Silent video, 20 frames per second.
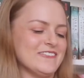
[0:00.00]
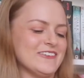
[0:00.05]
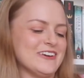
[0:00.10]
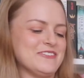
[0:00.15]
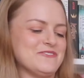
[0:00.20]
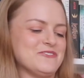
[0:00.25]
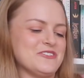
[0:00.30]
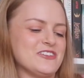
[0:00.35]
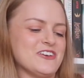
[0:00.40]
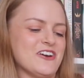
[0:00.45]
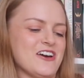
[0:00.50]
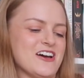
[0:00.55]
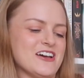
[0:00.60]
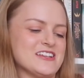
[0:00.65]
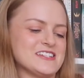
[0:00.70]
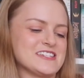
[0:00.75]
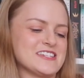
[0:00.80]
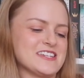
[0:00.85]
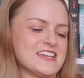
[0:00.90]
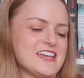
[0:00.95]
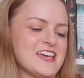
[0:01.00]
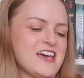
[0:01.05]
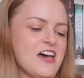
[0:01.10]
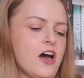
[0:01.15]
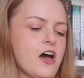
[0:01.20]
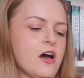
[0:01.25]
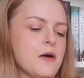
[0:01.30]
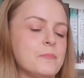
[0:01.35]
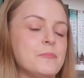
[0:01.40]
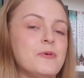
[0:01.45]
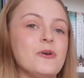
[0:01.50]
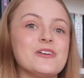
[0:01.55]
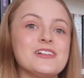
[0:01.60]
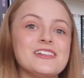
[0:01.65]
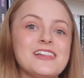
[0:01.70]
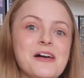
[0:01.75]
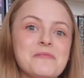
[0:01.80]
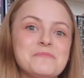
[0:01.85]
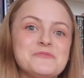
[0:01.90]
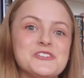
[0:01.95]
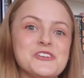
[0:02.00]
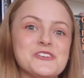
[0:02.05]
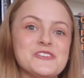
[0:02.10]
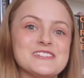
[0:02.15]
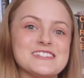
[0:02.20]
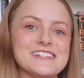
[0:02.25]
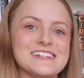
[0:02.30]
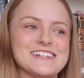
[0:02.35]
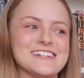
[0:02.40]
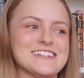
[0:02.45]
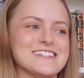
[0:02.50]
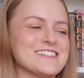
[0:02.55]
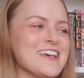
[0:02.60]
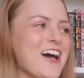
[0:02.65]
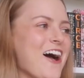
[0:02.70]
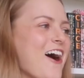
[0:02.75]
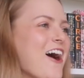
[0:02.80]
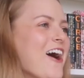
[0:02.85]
What have we got? Book club choosers.